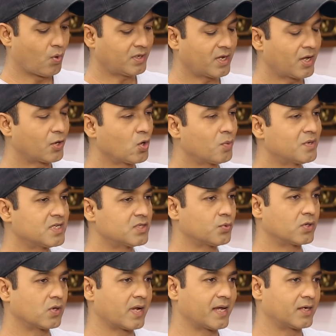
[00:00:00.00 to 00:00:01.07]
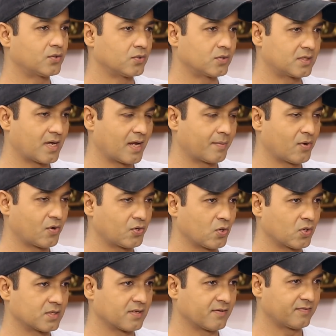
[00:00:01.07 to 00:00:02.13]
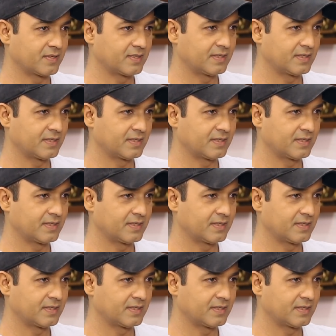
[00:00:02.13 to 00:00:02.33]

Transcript: What rumors would you like to start about yourself?